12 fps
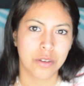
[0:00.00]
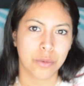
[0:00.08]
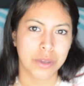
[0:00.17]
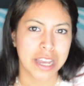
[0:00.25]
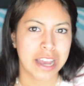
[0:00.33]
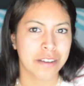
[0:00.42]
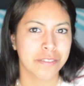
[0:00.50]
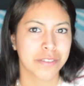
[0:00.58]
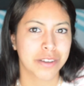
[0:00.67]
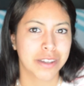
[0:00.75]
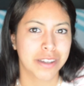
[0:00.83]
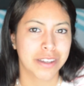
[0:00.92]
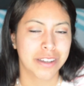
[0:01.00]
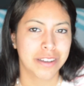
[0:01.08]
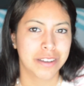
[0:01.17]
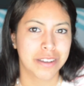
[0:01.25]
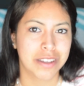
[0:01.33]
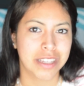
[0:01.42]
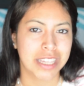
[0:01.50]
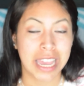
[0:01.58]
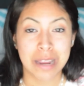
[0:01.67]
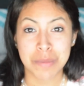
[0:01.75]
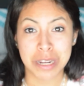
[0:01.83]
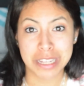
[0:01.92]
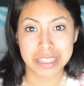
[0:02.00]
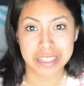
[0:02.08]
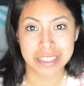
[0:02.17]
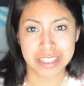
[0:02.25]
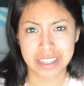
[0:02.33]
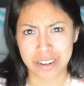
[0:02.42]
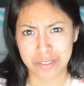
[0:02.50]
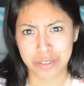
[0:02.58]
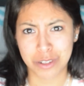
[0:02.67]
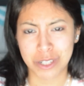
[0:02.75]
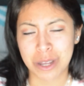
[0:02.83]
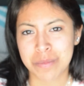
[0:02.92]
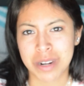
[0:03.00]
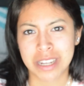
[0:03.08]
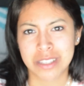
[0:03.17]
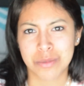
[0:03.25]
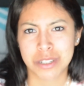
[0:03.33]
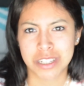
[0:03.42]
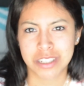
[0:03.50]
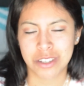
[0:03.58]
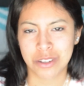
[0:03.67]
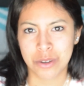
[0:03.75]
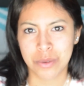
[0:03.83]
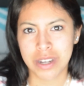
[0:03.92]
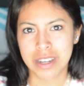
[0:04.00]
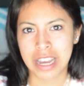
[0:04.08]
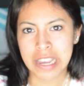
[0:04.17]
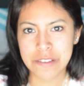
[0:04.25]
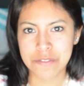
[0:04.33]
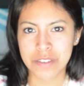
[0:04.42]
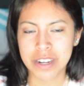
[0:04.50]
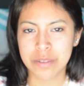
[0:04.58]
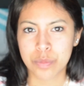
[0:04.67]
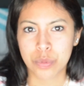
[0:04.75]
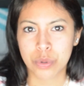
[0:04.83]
We have game nights instead of club nights, which, you know what, I find